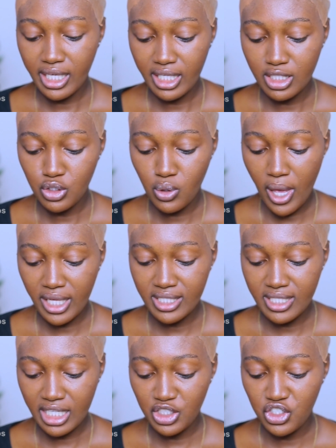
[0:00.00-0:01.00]
get your
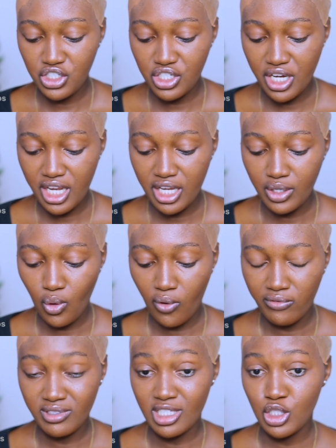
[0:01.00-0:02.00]
exact shade
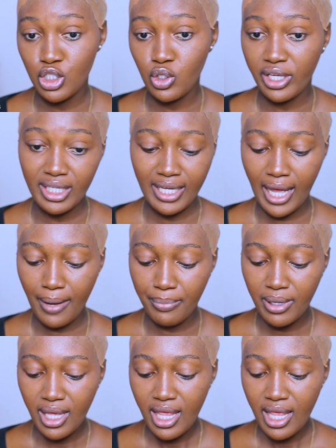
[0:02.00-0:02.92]
of the stocking cap,